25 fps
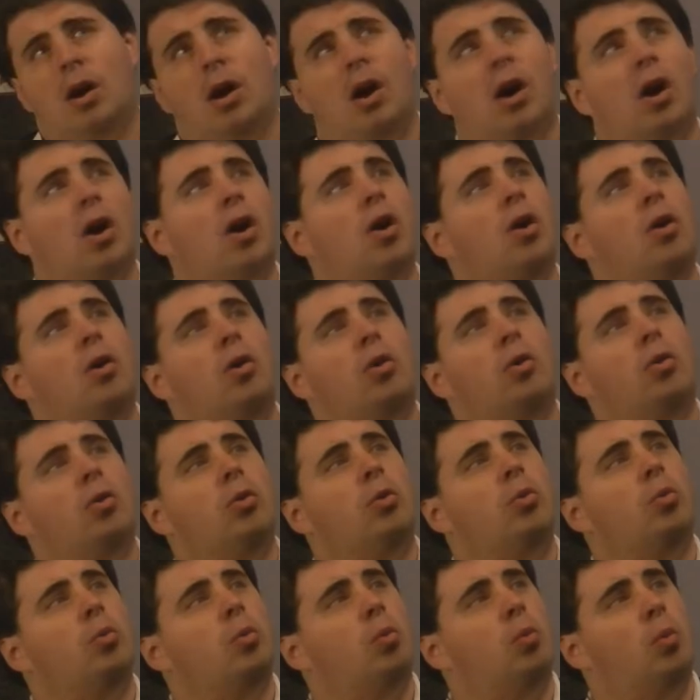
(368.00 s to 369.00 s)

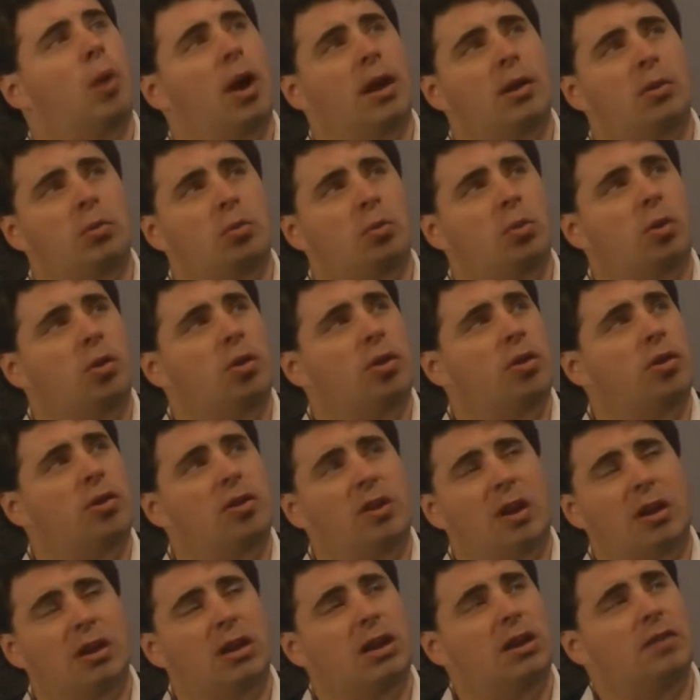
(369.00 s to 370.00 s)
Oh, when will the
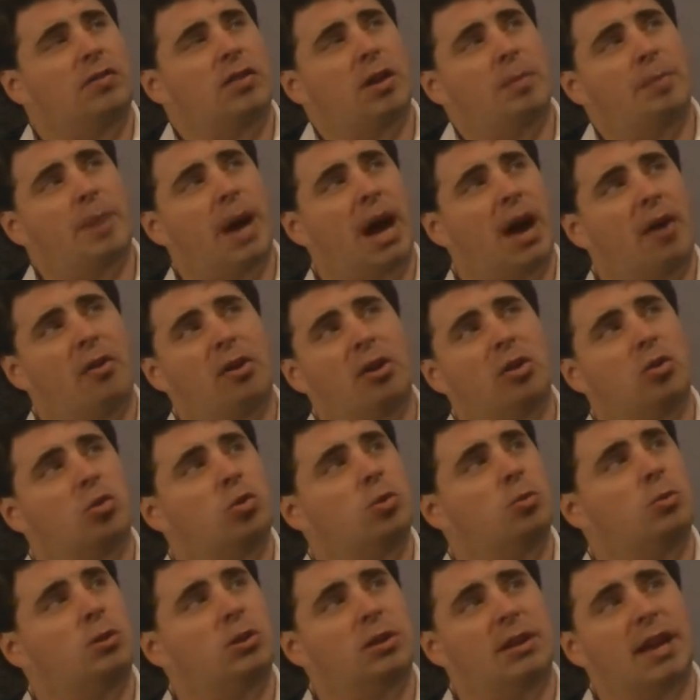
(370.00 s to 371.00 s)
study of the
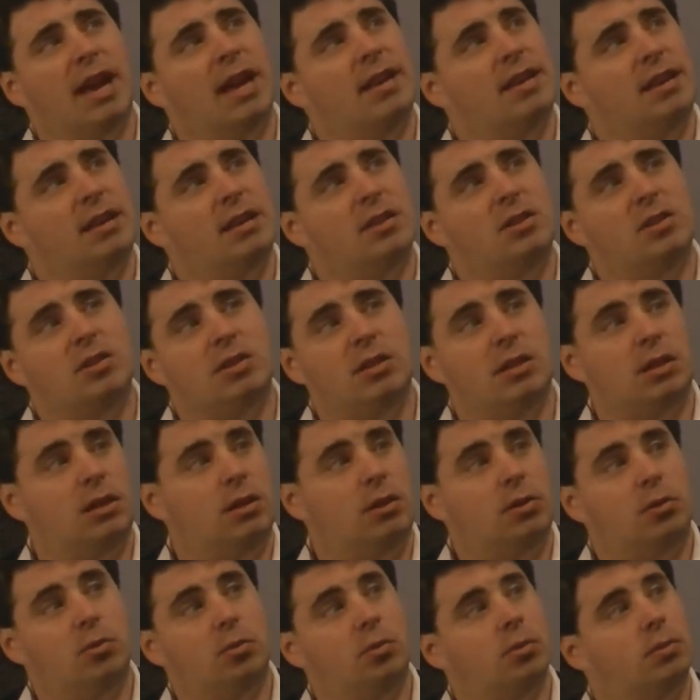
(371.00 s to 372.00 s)
paranormal get its
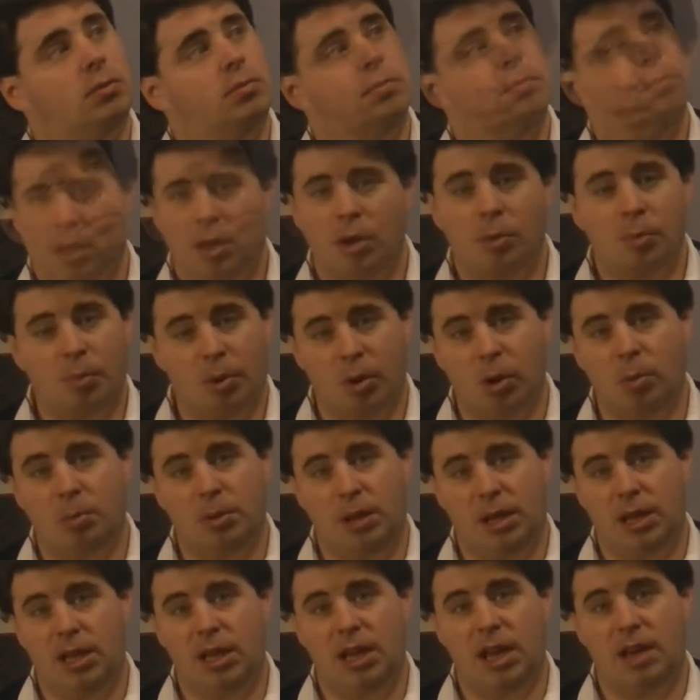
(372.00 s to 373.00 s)
due?
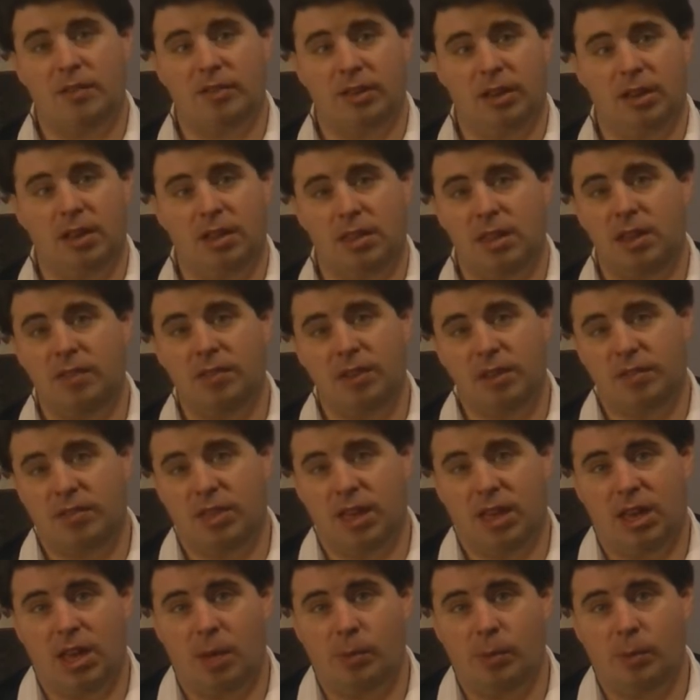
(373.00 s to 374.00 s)
Probably never, because even if
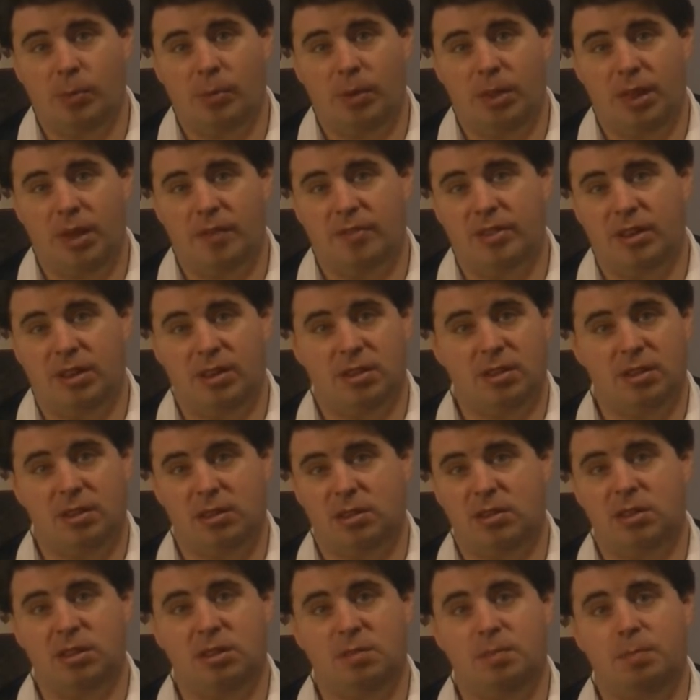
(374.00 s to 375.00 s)
they come up with evidence,
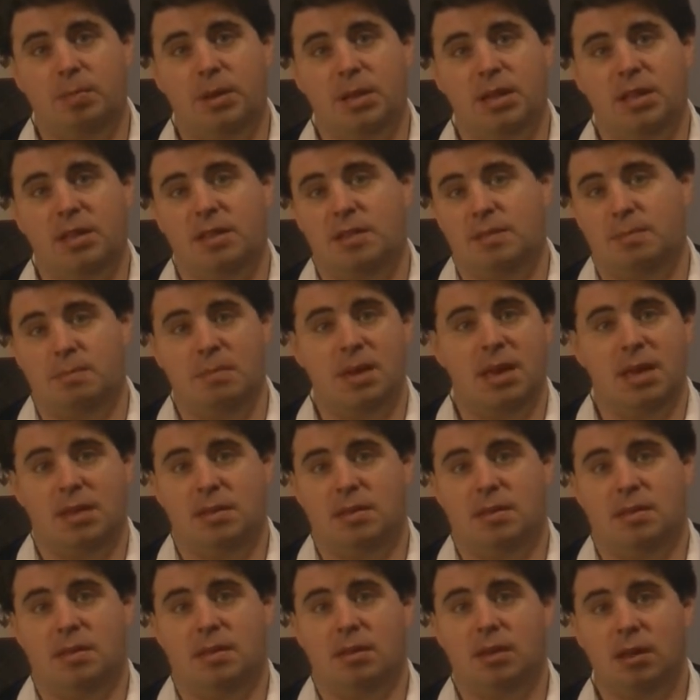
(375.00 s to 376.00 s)
it'll just be
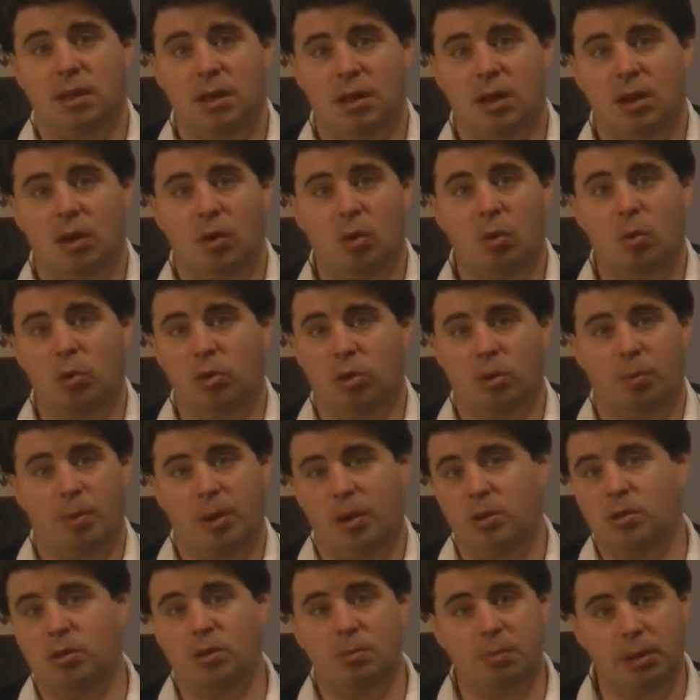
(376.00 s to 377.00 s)
dismissed. Or
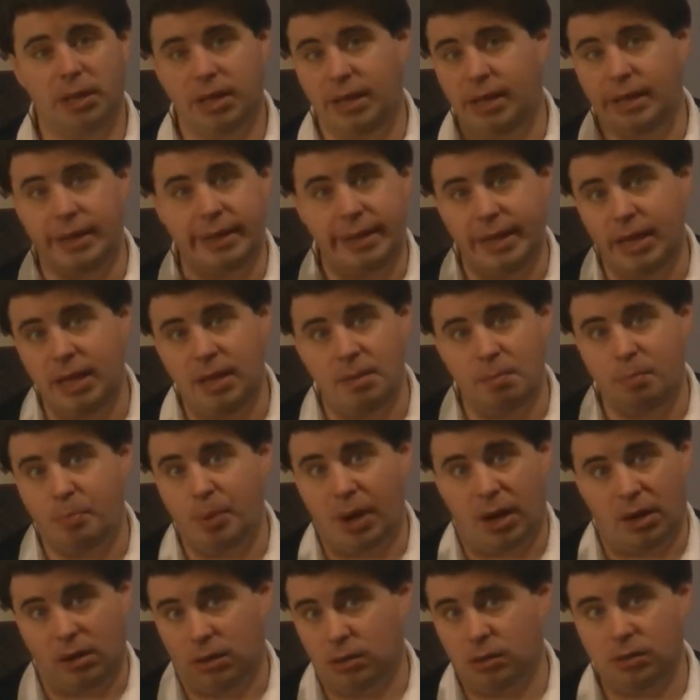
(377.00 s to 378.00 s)
supposedly
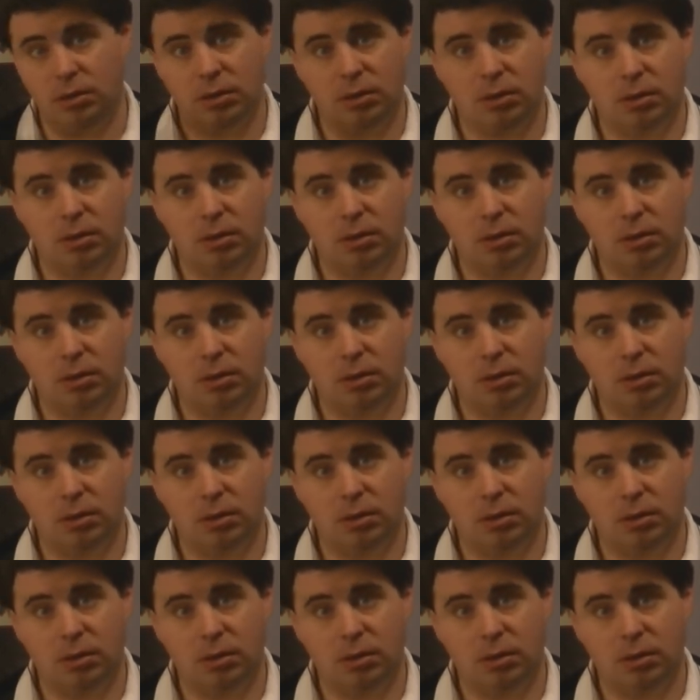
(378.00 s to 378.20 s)
debunked.